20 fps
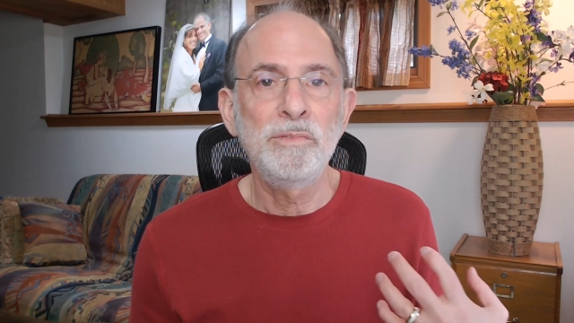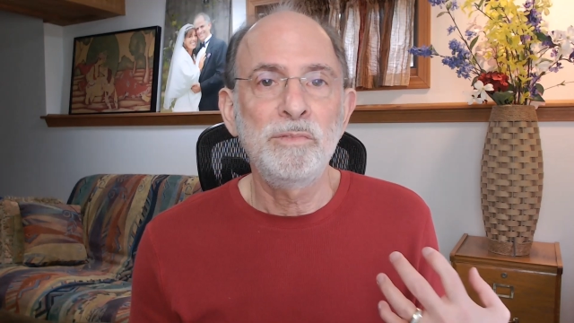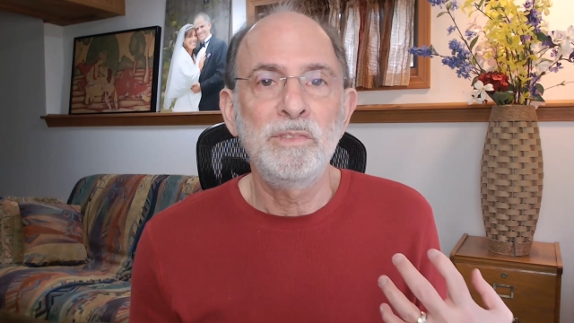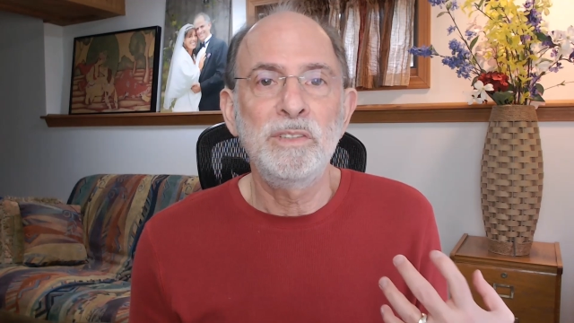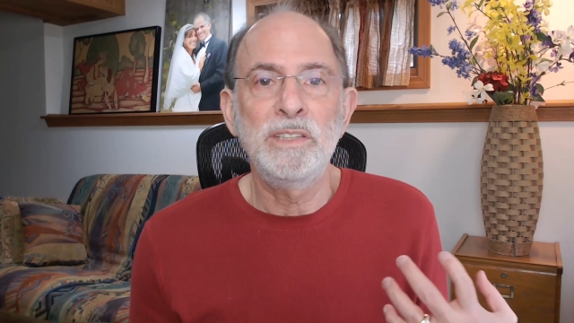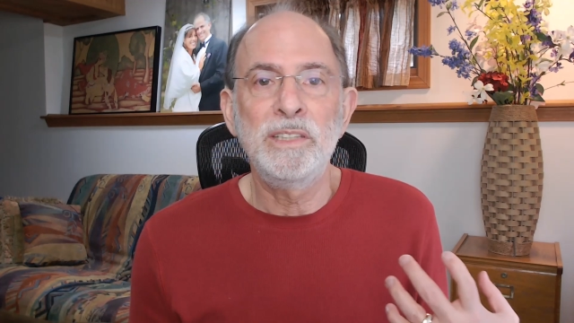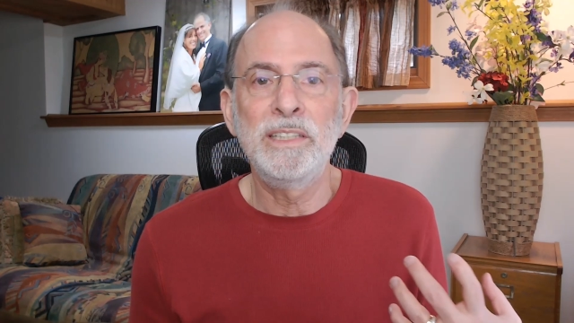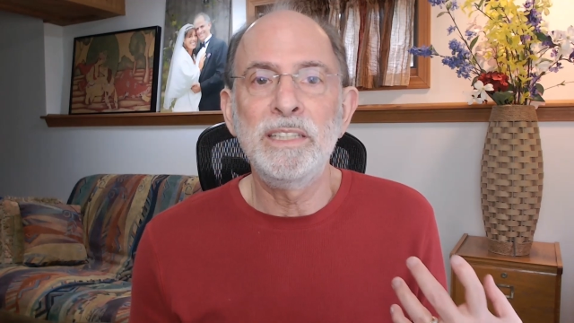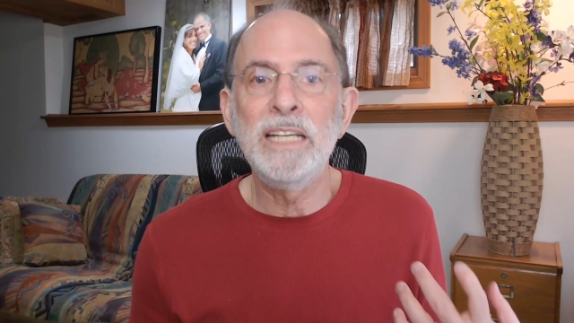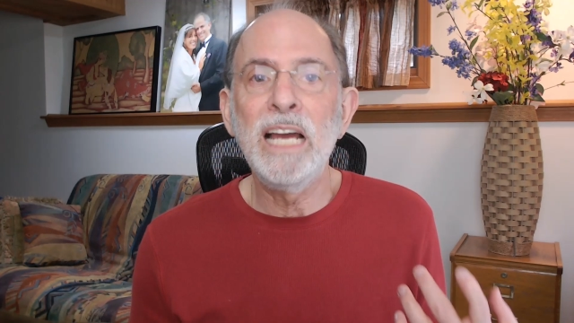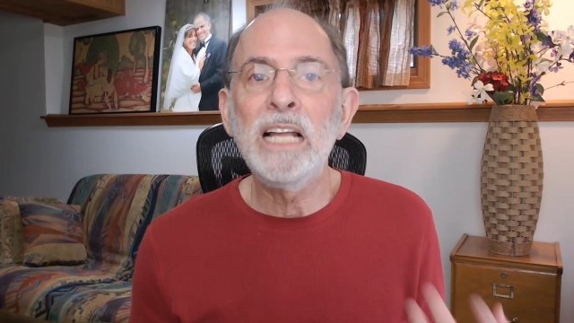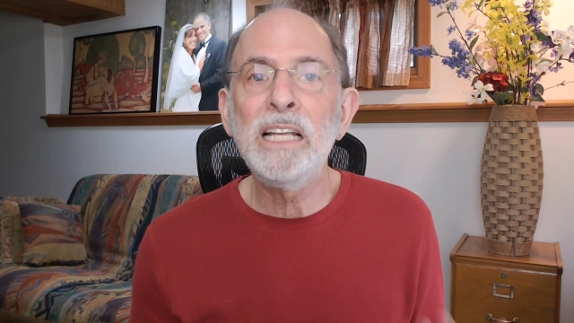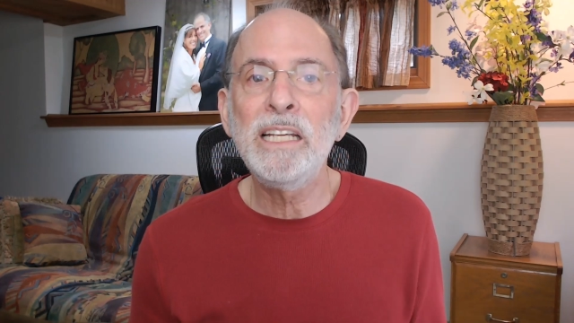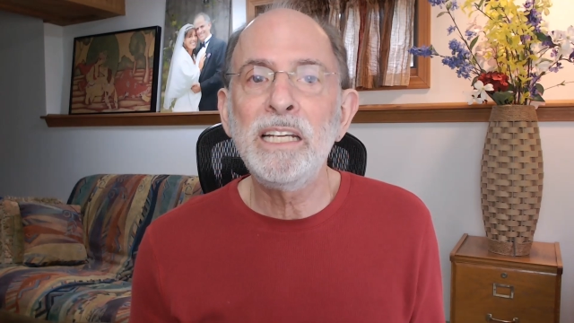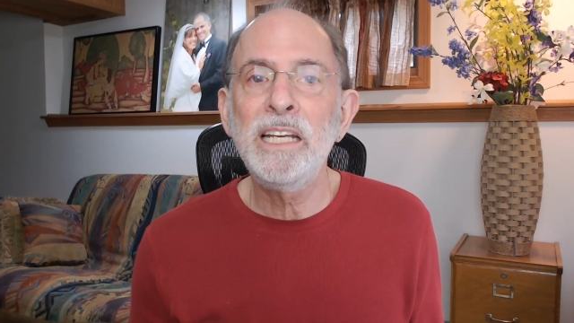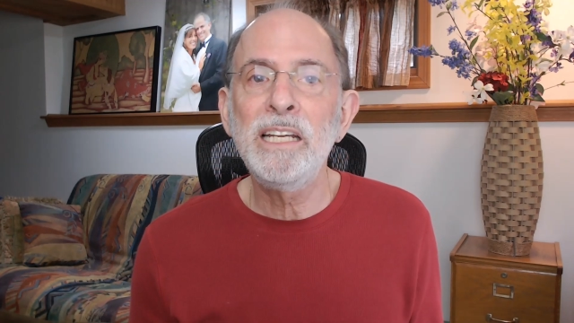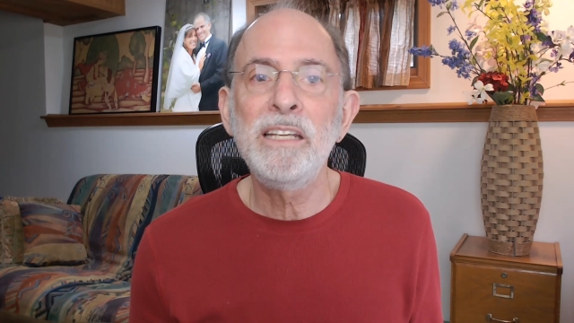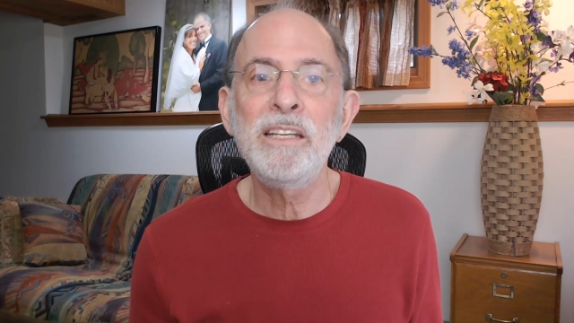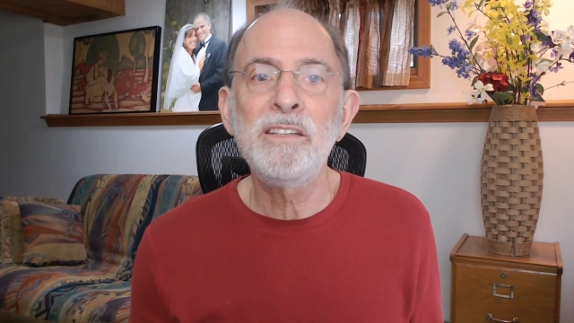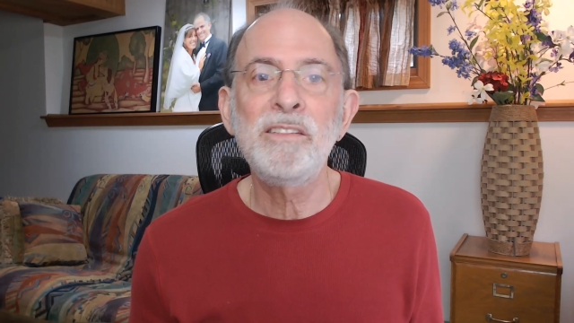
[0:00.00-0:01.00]

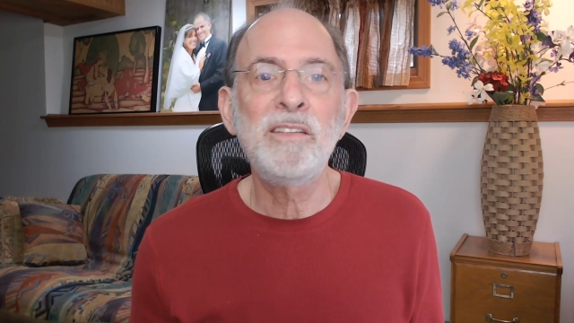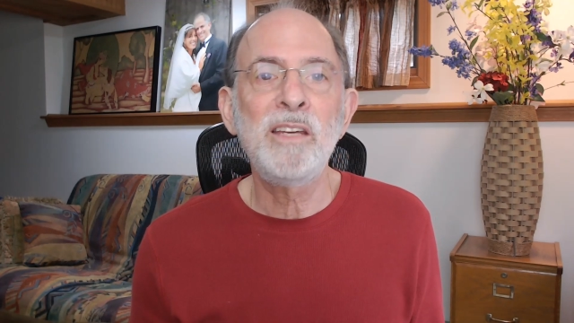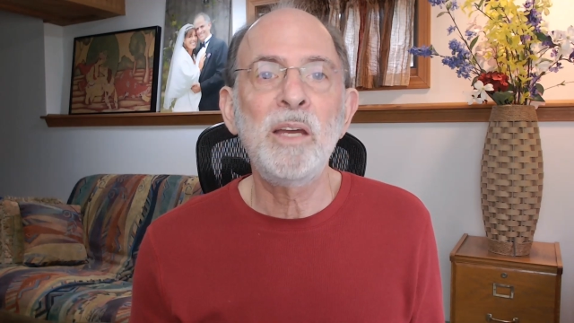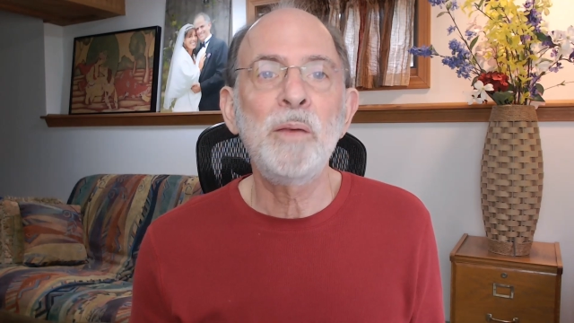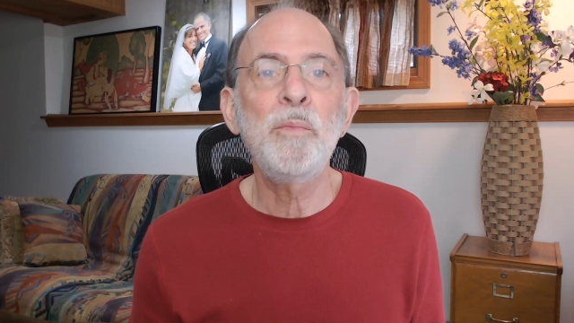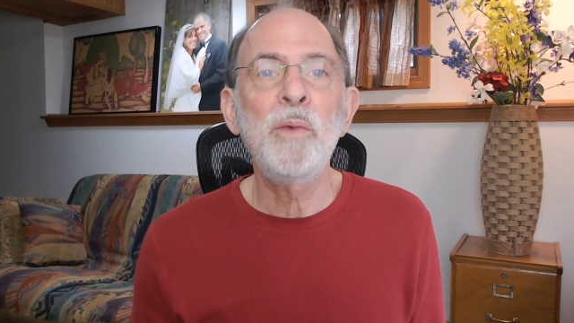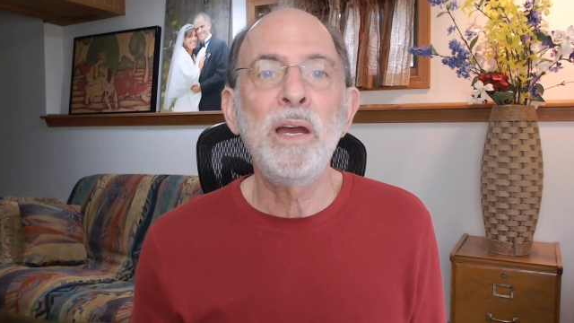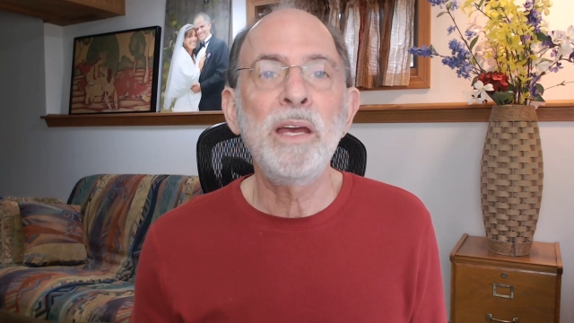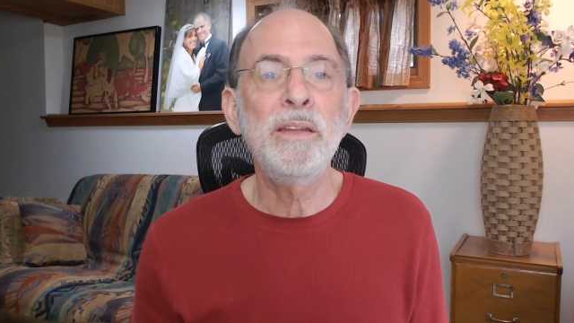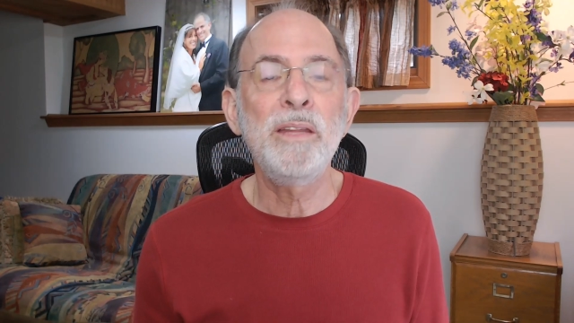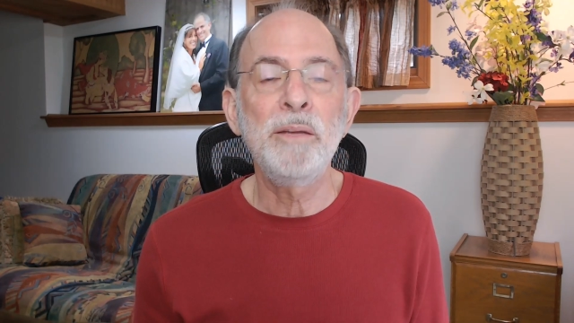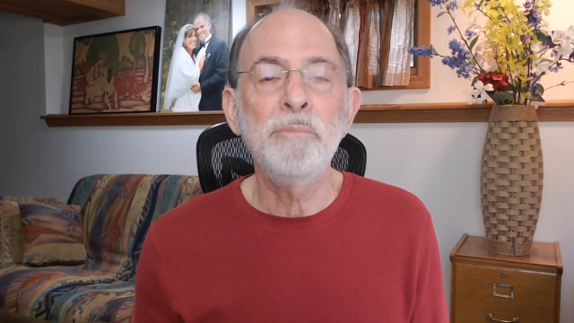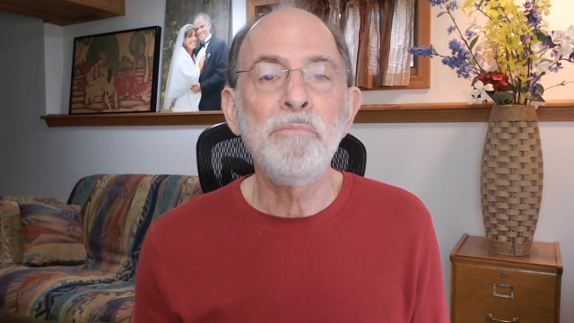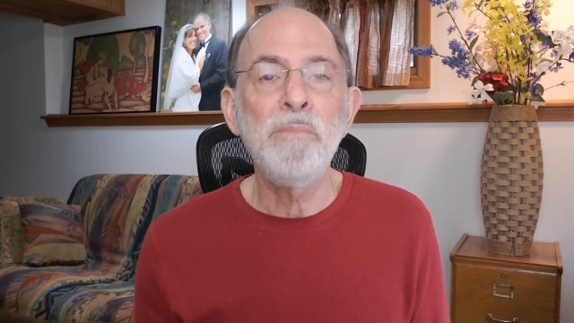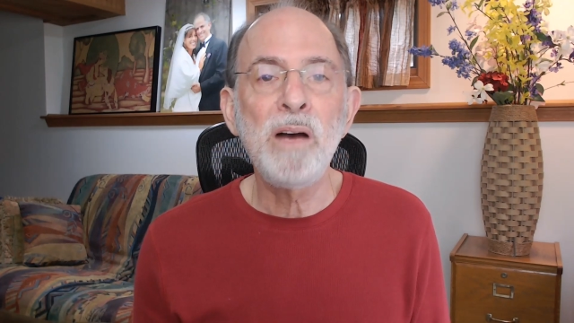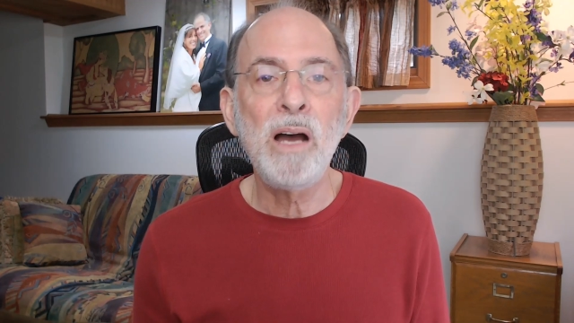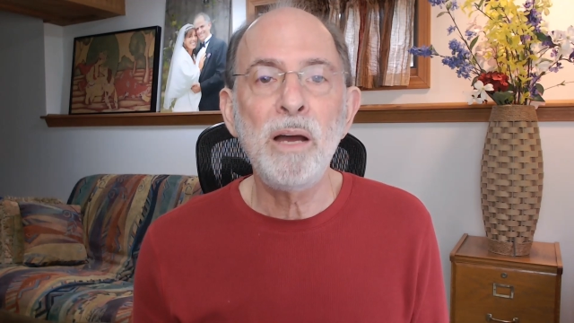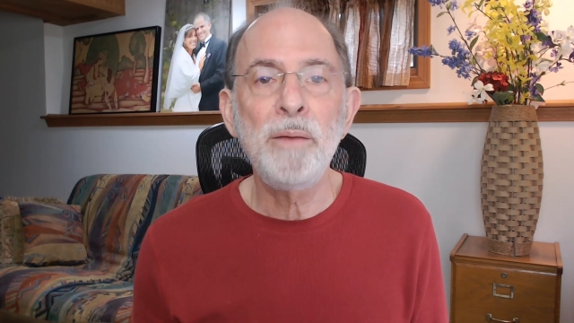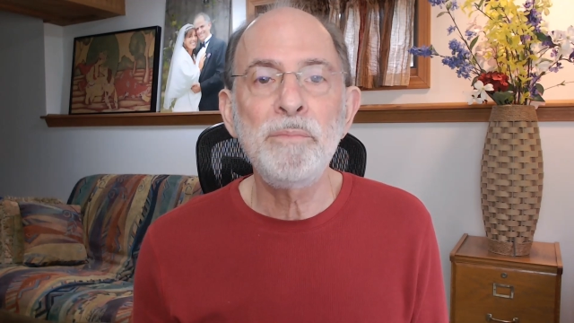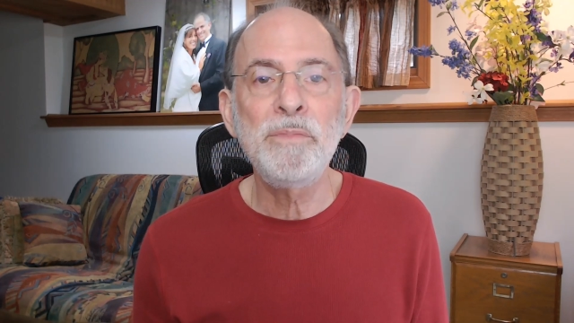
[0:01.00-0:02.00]
yelling in the same way that
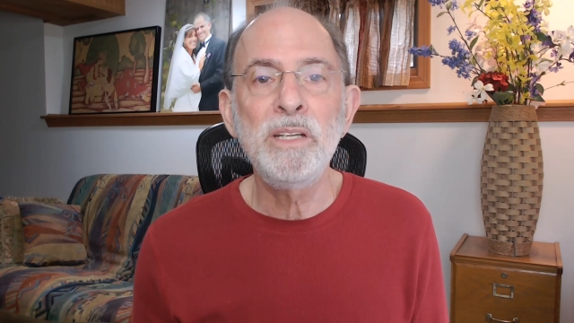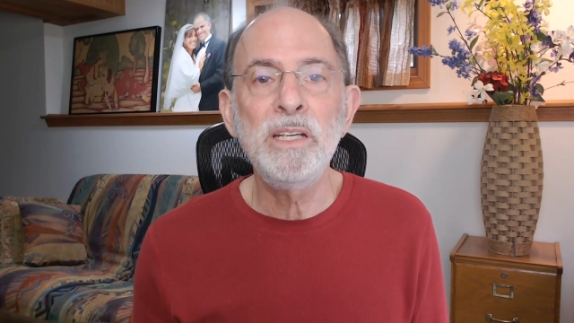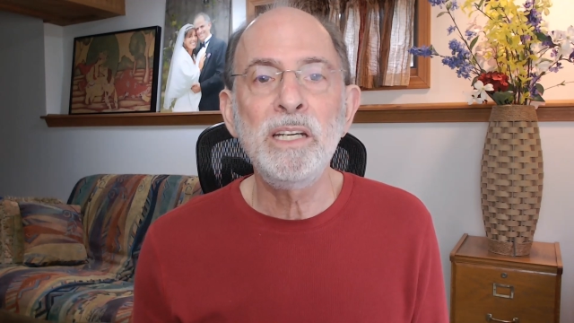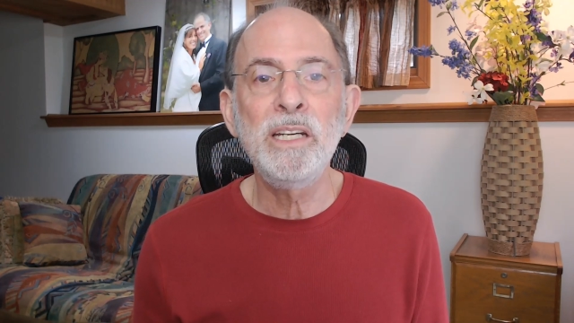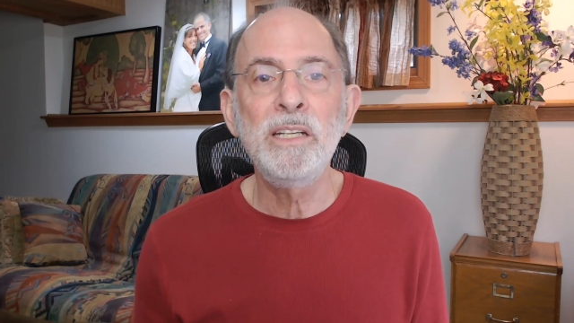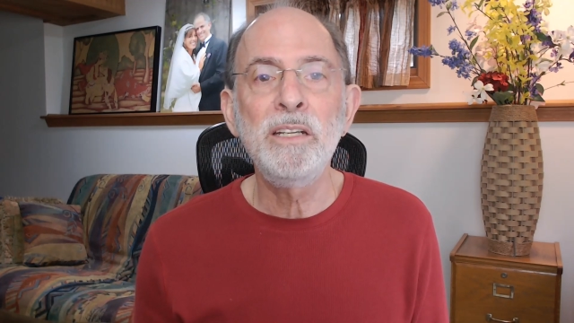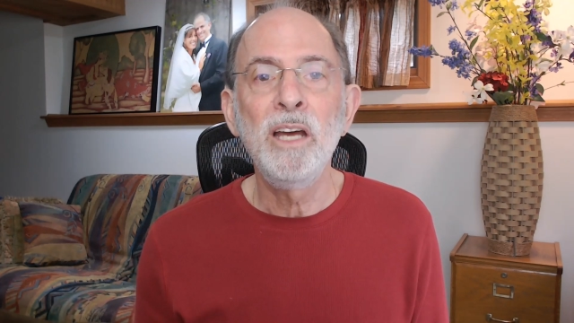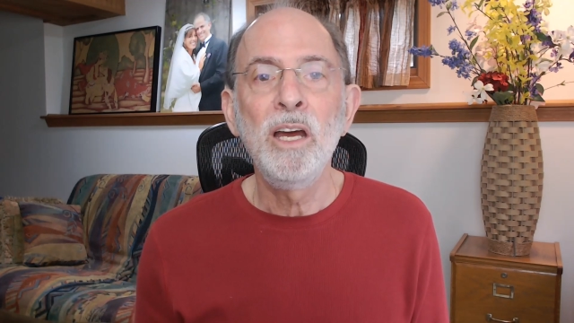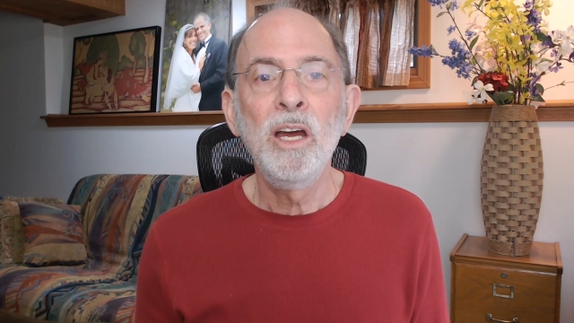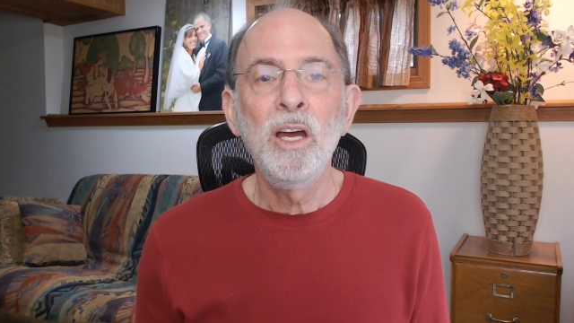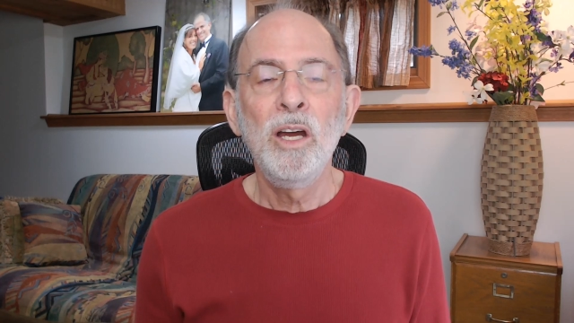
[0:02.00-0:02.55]
mom did,